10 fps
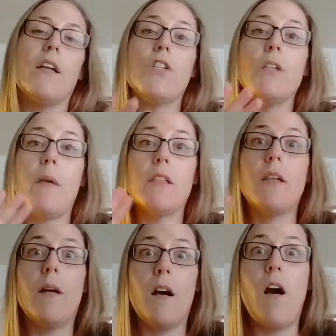And she makes
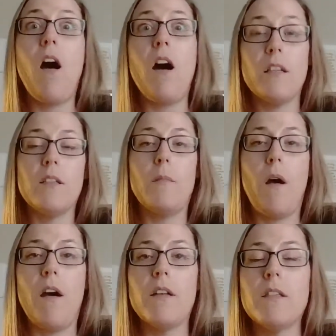awesome,
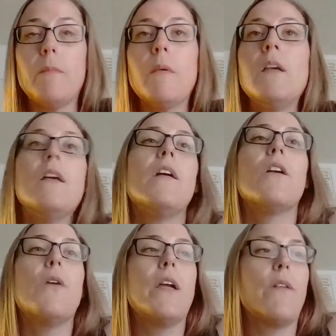awesome
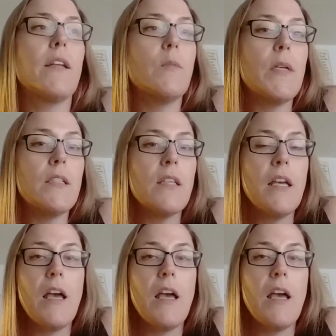Korean recipes.